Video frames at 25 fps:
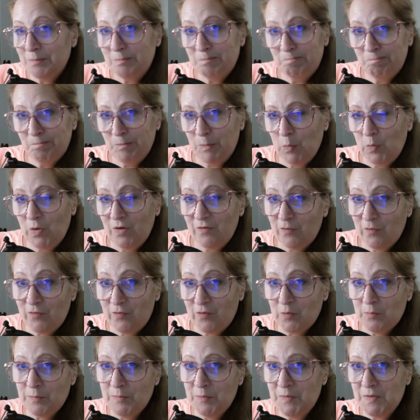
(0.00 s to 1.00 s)
Hmm. We have a
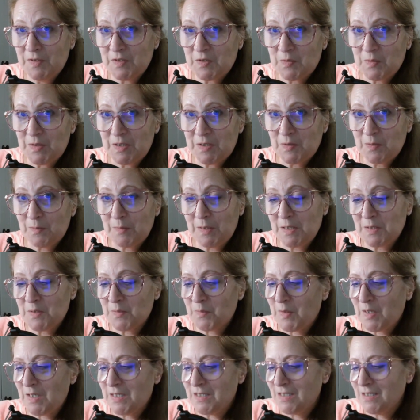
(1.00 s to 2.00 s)
full moon this week, so I'm not
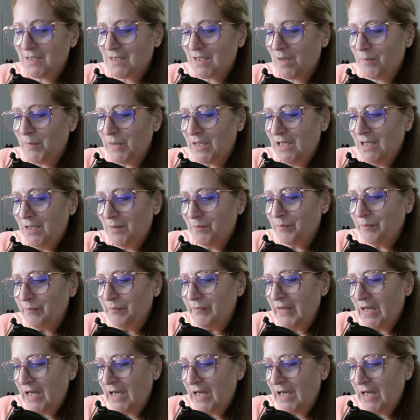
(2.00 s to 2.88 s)
surprised he's coming in.